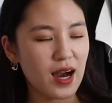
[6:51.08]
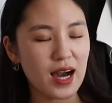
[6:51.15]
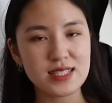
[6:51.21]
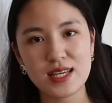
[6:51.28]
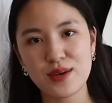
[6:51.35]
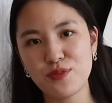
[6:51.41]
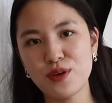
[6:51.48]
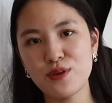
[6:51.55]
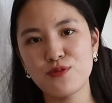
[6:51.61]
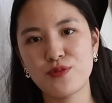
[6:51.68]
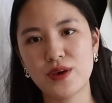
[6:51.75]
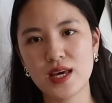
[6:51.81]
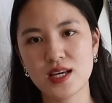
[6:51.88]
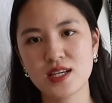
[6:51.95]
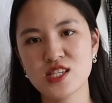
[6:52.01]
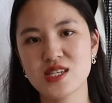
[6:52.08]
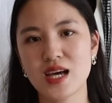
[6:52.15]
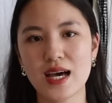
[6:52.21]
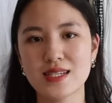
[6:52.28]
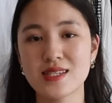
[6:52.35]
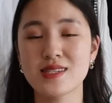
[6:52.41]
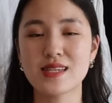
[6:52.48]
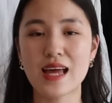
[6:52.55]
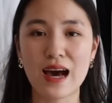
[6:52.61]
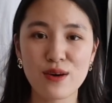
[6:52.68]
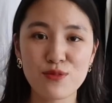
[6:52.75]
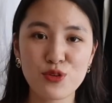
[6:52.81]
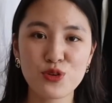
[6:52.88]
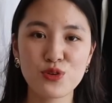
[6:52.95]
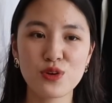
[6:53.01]
I definitely think size
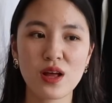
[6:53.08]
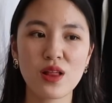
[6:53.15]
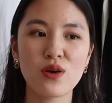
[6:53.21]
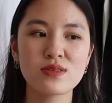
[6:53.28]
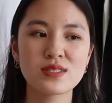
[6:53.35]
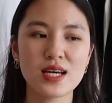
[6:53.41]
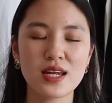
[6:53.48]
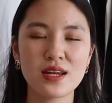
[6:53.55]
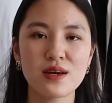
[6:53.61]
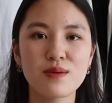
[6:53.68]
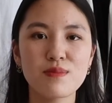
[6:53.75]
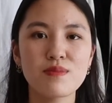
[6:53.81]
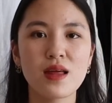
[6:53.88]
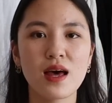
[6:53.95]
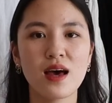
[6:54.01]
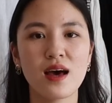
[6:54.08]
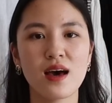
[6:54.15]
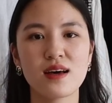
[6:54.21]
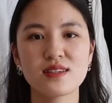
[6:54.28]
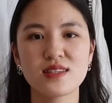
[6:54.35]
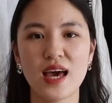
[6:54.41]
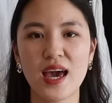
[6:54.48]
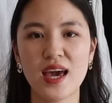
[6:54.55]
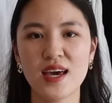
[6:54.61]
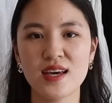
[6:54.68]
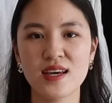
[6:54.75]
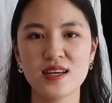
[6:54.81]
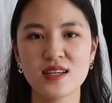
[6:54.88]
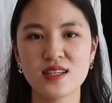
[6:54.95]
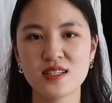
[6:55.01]
down for Uniqlo denim.
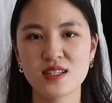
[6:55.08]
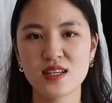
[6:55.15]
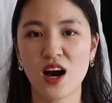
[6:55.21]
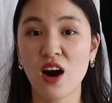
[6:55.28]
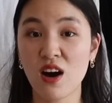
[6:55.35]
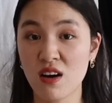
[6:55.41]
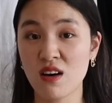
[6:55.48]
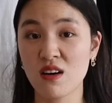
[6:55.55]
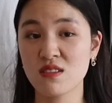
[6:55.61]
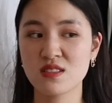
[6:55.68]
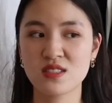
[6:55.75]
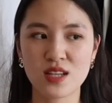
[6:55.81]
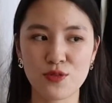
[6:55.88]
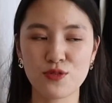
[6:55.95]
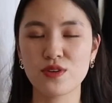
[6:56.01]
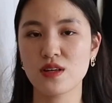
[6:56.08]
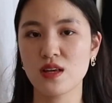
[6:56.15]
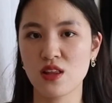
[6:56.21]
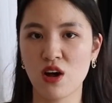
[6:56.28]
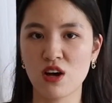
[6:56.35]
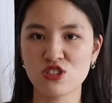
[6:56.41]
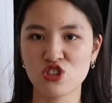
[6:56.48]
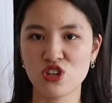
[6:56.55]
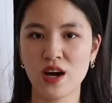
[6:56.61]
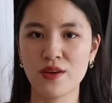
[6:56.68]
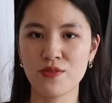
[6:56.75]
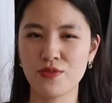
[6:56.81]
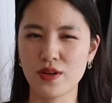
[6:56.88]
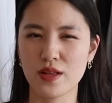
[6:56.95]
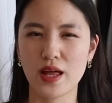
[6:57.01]
They are definitely larger, I
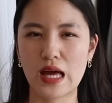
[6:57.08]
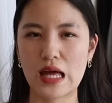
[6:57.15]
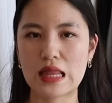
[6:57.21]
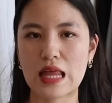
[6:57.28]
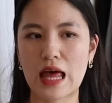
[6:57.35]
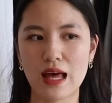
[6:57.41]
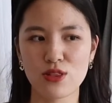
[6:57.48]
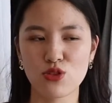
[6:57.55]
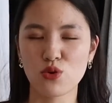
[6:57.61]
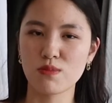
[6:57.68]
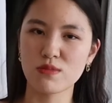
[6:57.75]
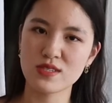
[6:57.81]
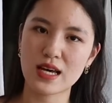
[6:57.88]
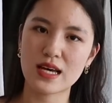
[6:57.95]
feel like, than normal